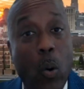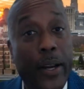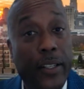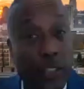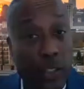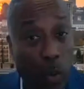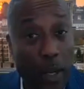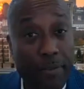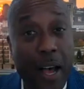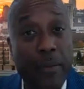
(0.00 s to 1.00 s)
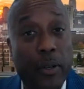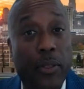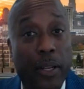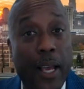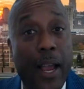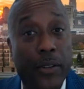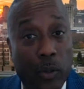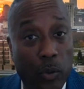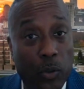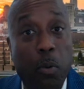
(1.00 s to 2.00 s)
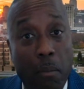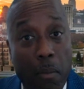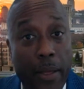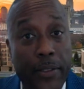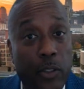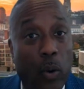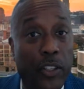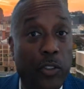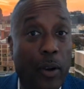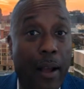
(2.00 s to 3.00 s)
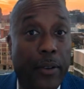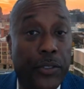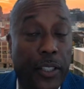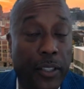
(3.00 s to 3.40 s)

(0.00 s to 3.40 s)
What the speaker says: to 25 to 30 high schools per month during travel season